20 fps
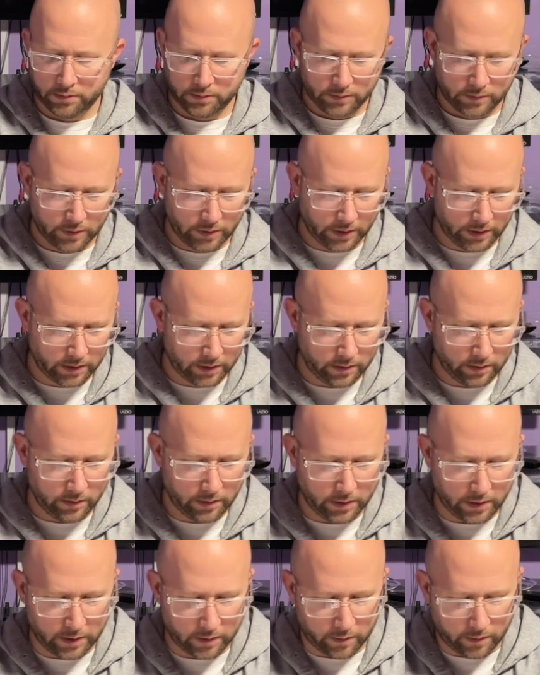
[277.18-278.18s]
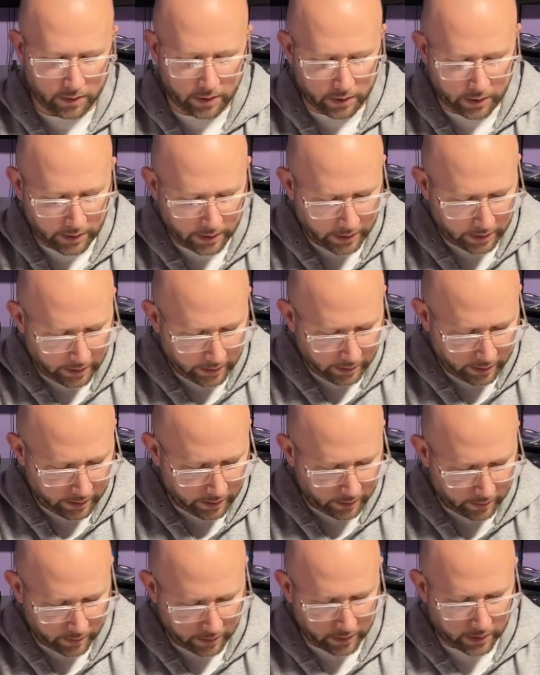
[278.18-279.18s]
So let's do these ones. Let's see how these
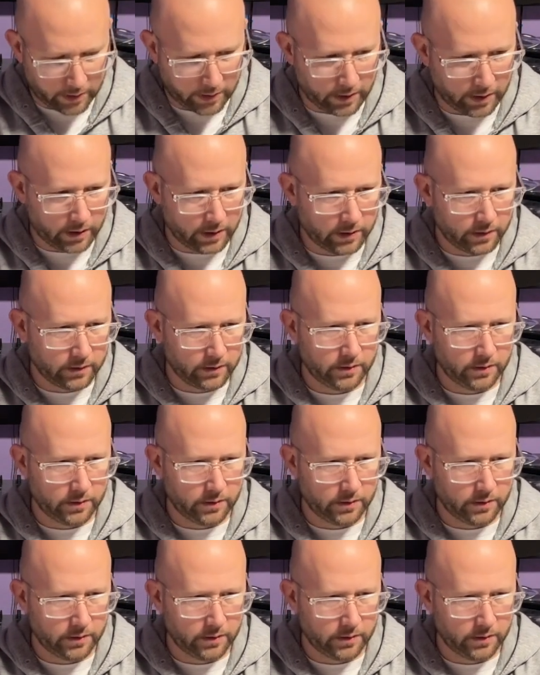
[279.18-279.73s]
ones cut.